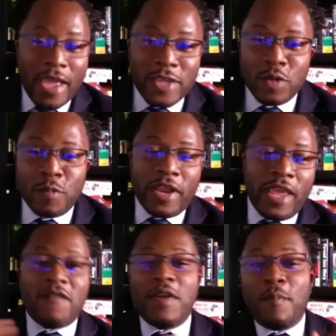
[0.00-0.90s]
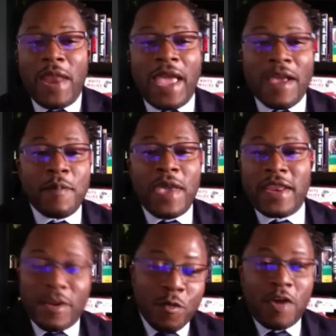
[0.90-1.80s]
Angelou. But every Black
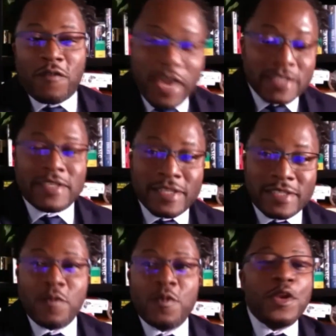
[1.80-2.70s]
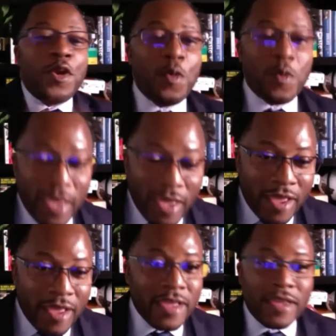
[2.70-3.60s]
man that worked for SCLC, we know who they
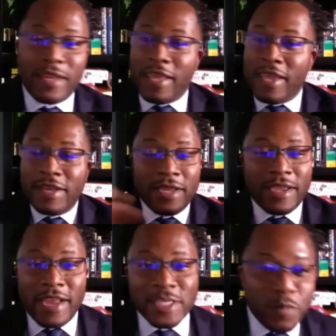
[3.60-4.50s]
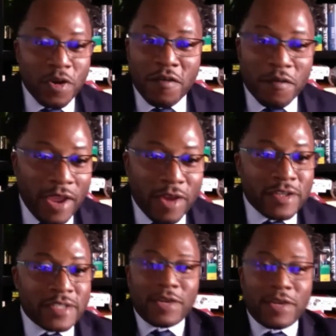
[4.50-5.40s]
are. They're in the Guinness Book of
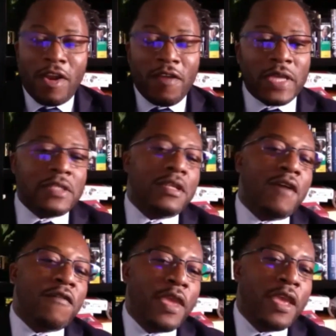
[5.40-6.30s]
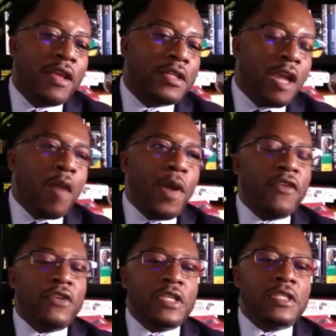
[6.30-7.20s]
Records and all of that stuff. Talk
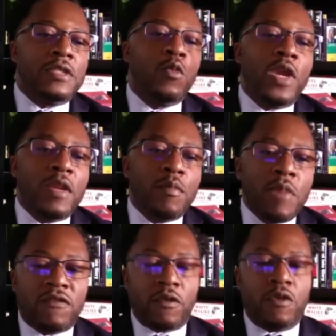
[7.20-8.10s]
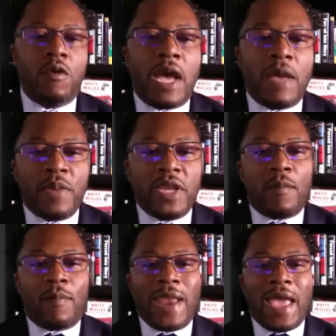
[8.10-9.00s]
about just what it means for you being
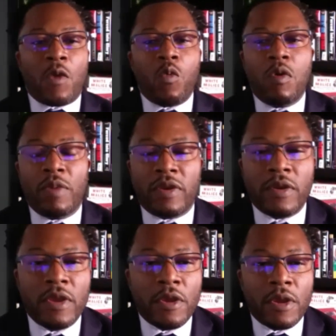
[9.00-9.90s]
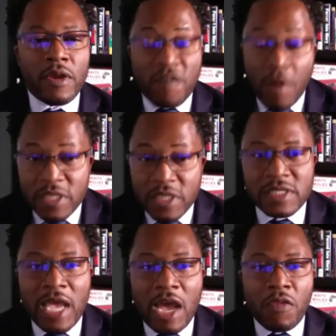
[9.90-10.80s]
a Black woman from the
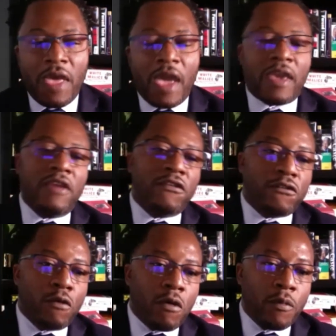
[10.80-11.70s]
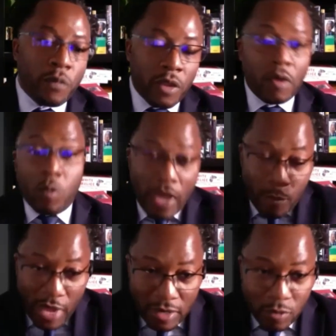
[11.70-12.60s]
South, Arkansas, where,
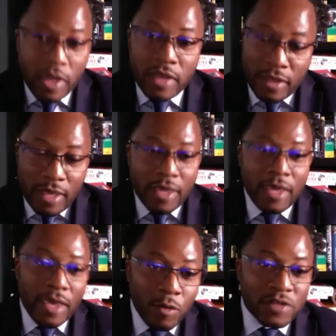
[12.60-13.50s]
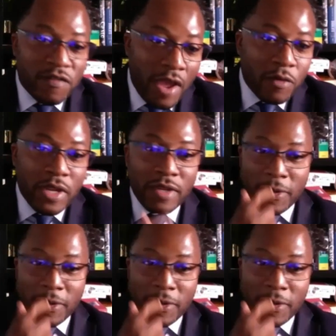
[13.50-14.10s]
by the way, the KKK was founded.